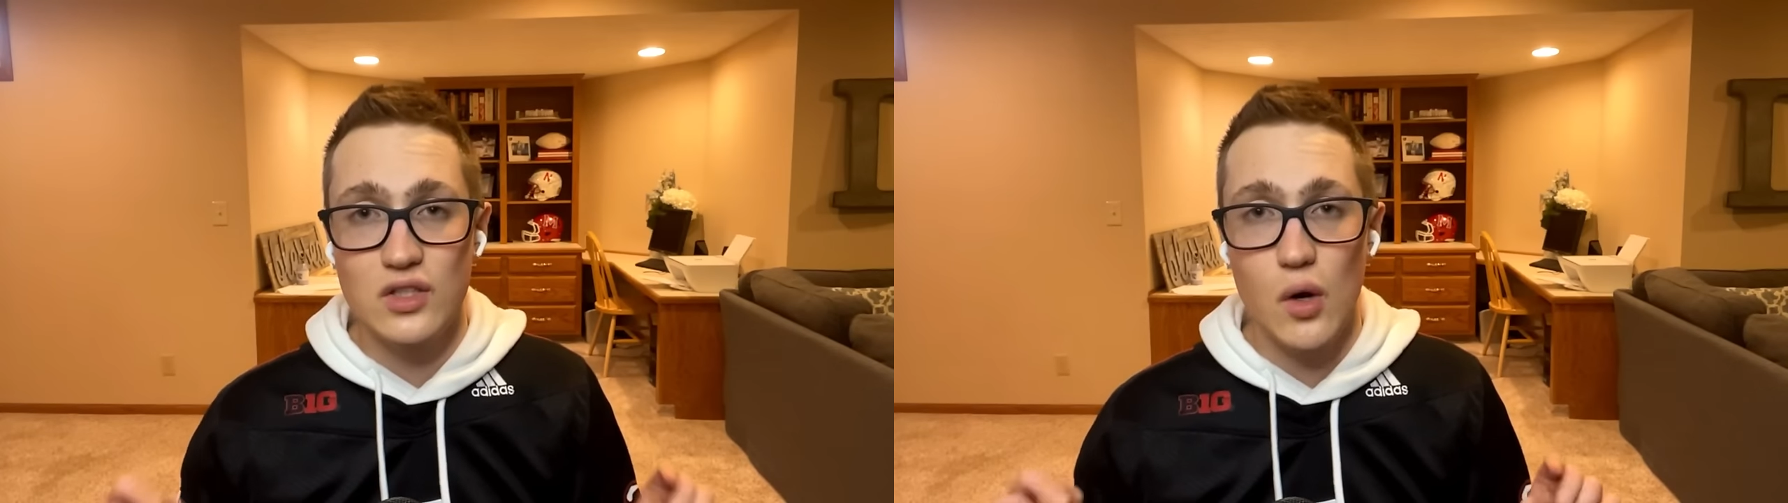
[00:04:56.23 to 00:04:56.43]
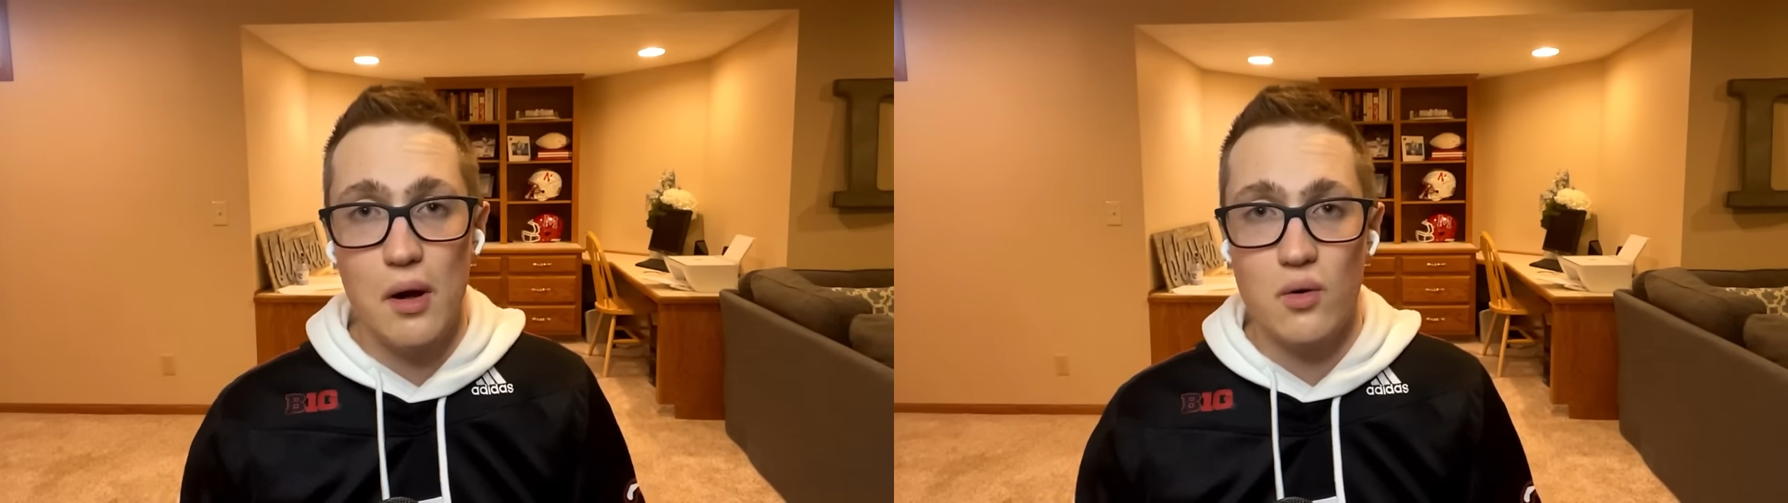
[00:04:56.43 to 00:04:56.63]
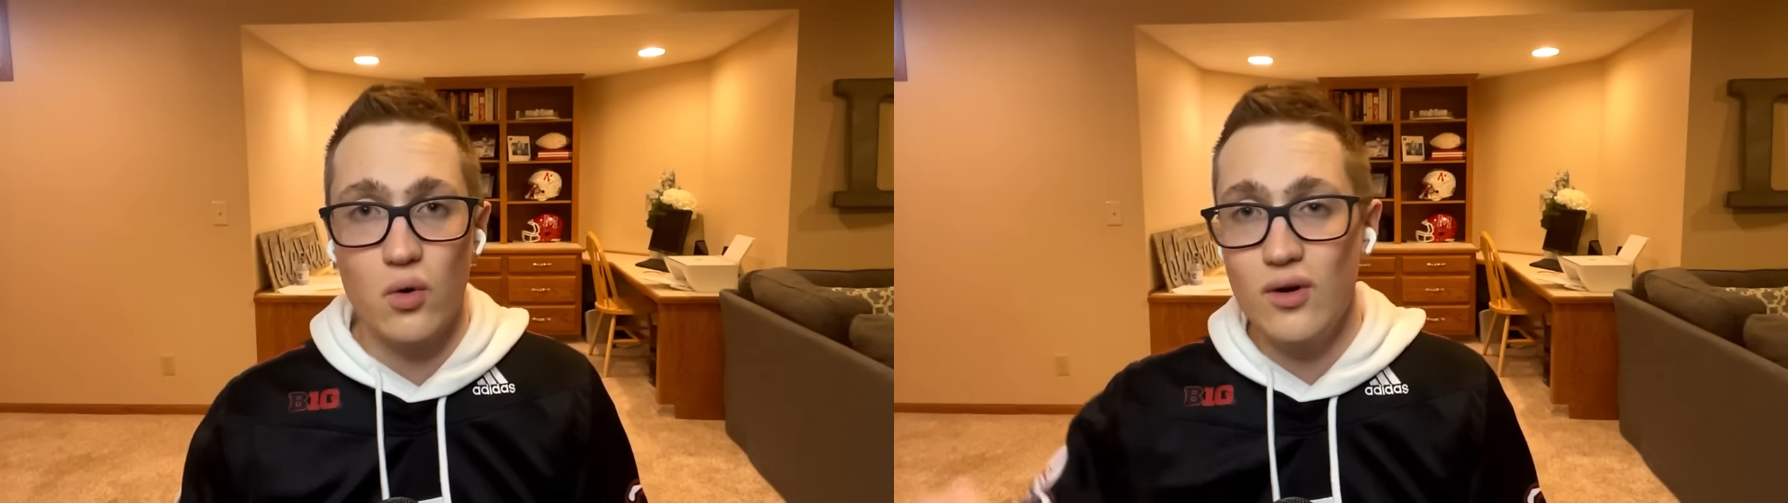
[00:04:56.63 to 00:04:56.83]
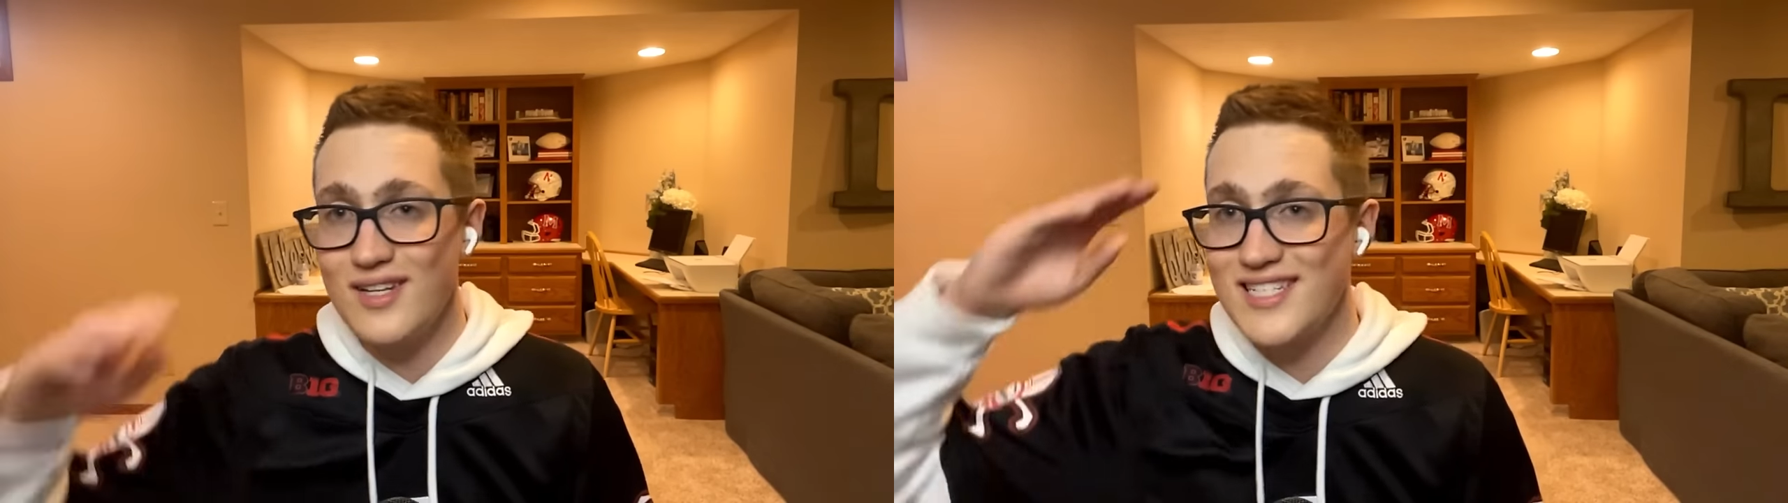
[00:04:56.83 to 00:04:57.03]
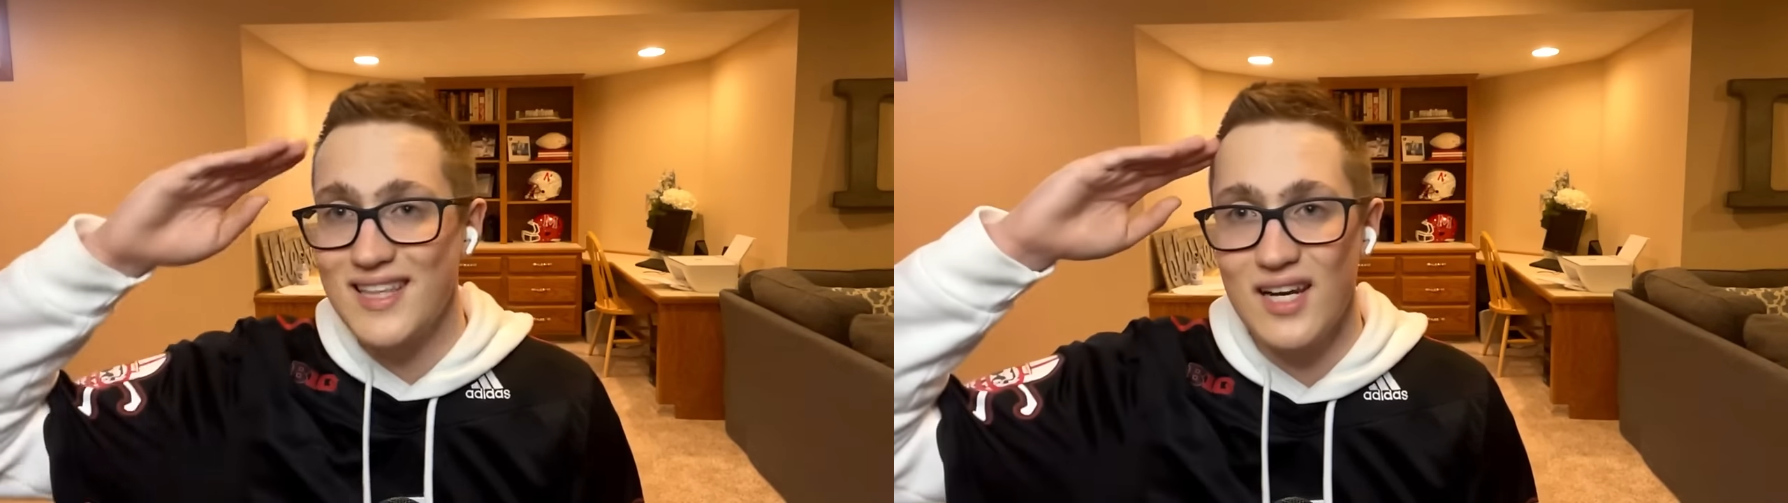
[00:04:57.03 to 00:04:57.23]
go Matt Rhule,
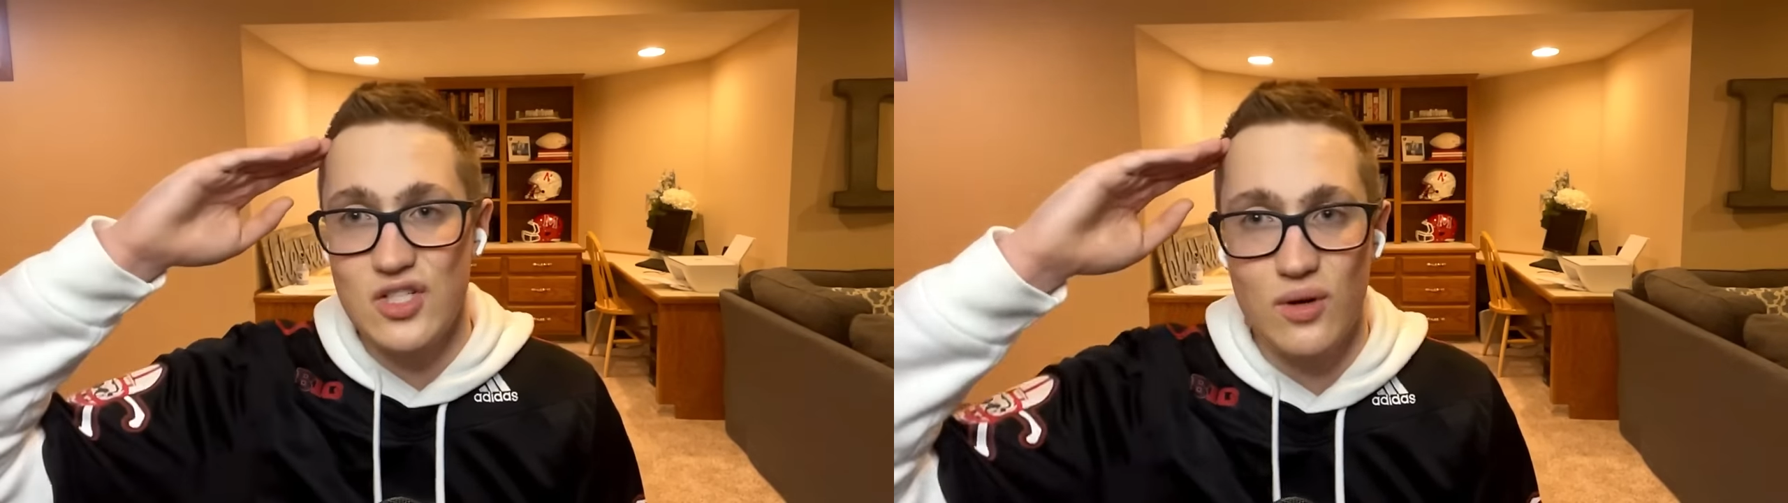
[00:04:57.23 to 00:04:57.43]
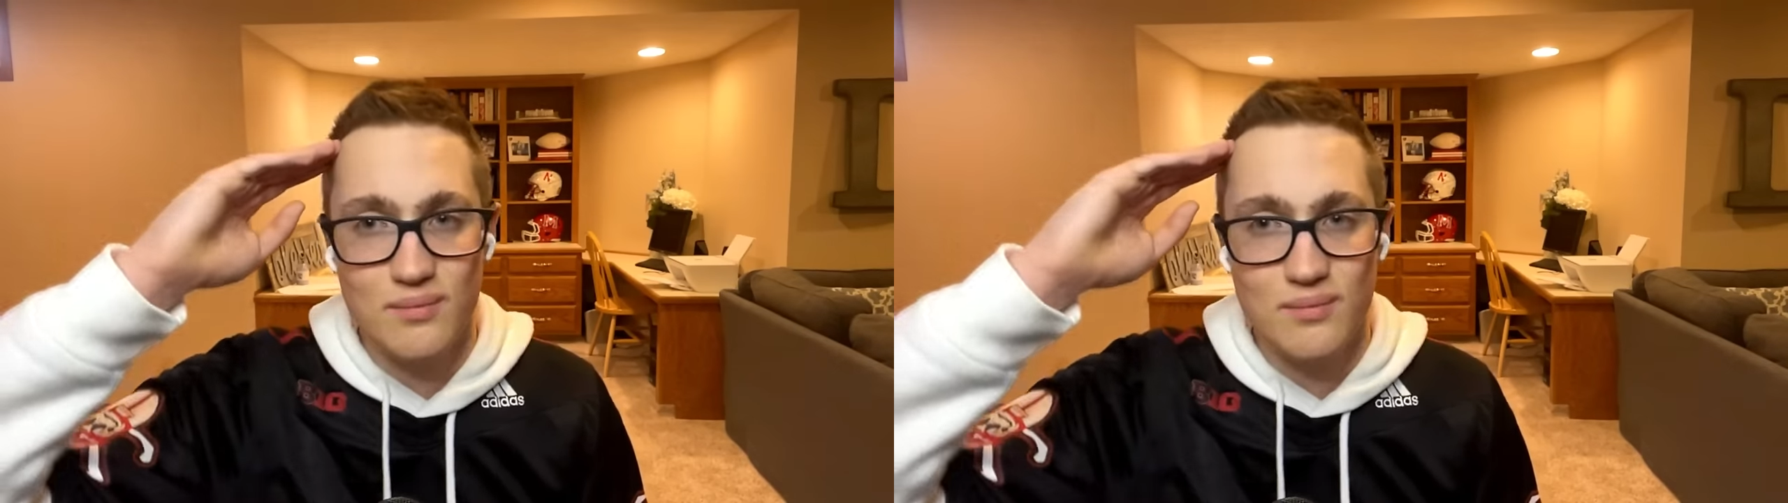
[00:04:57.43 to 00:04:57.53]
and see you in the next one.